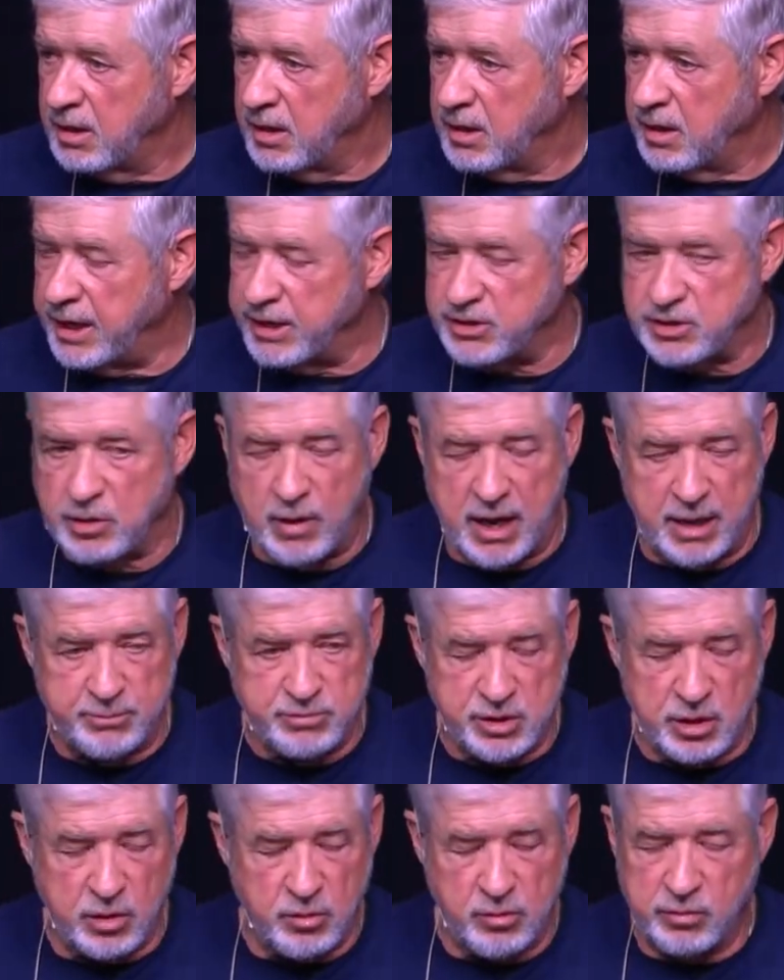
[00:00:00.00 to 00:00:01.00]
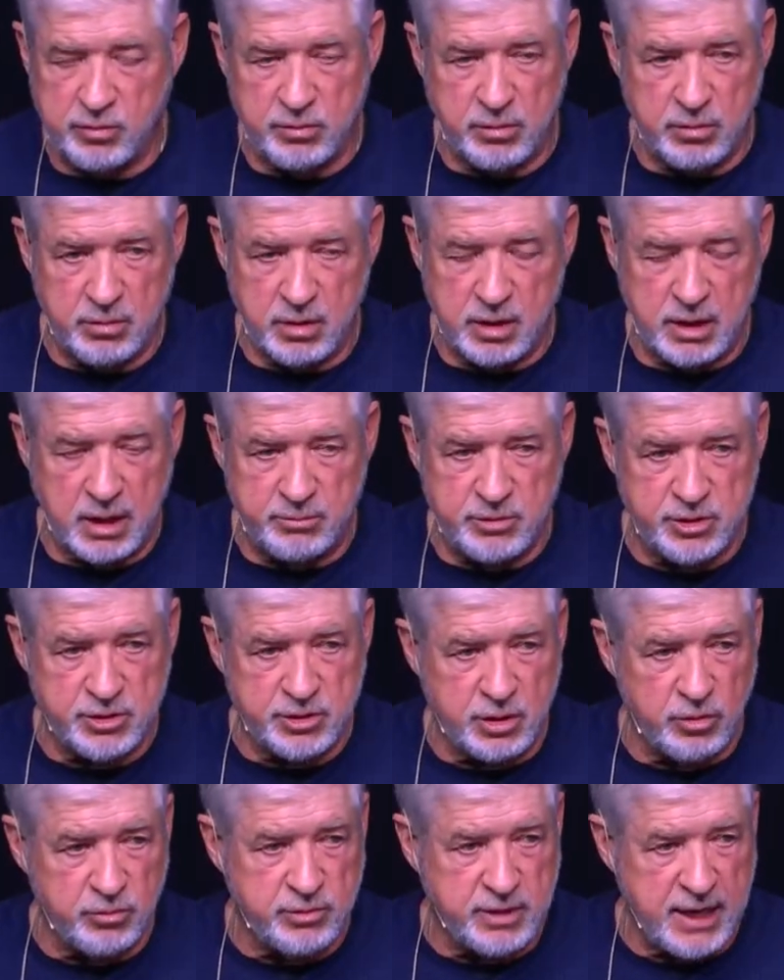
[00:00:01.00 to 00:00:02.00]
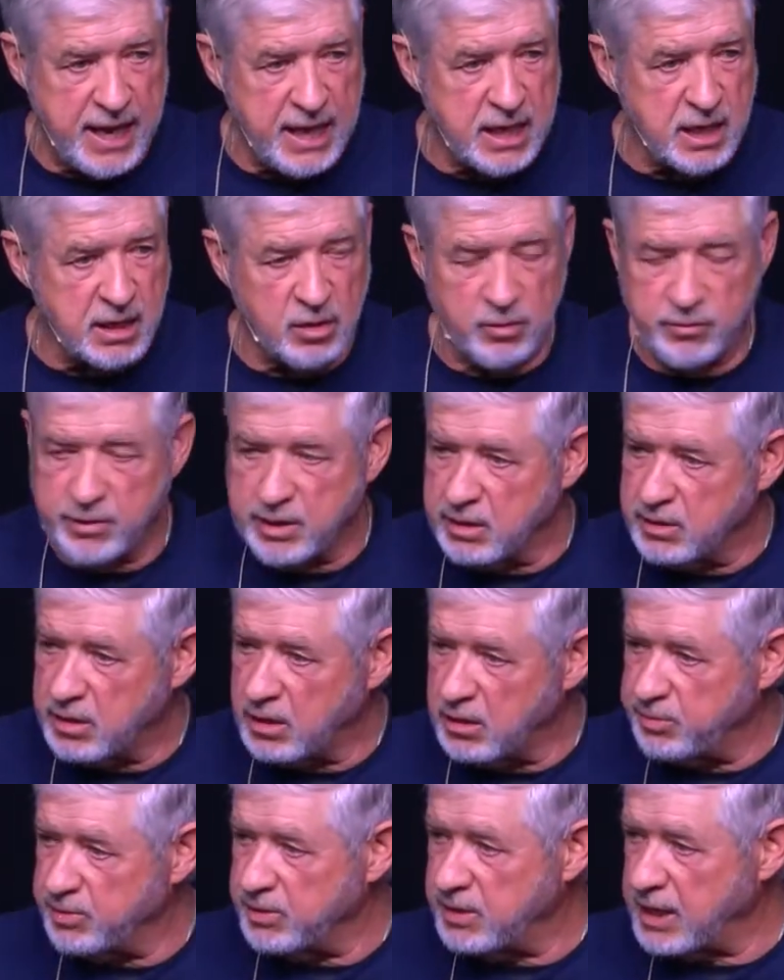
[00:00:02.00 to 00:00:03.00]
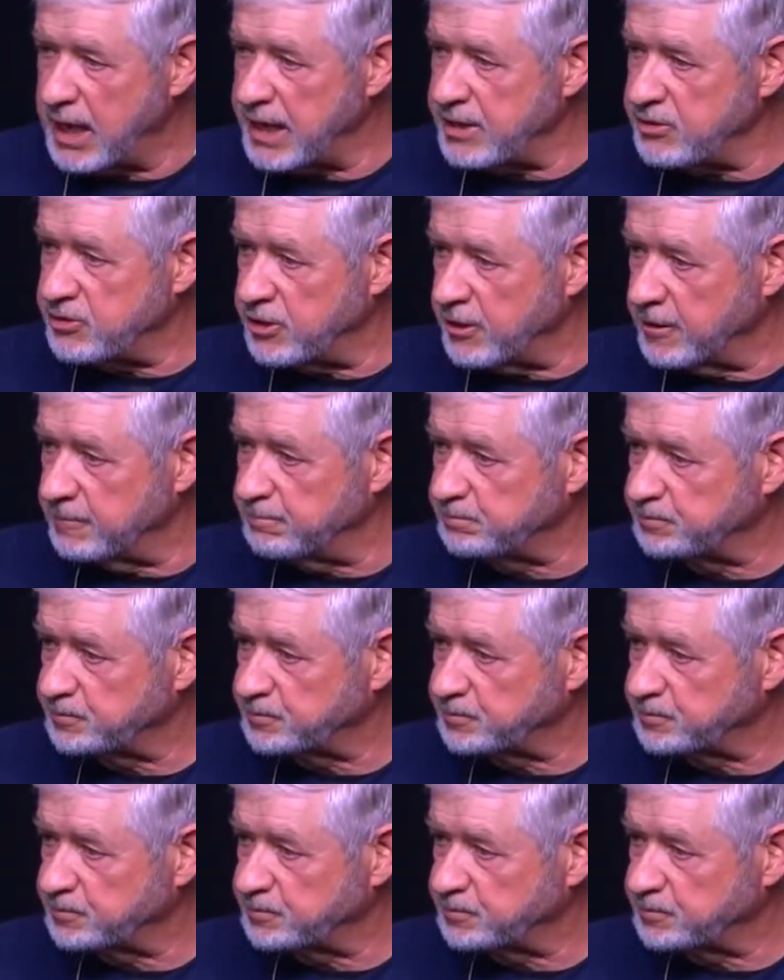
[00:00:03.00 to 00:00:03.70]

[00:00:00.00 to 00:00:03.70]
And so I'm so, I'm just so taken on the interpretation.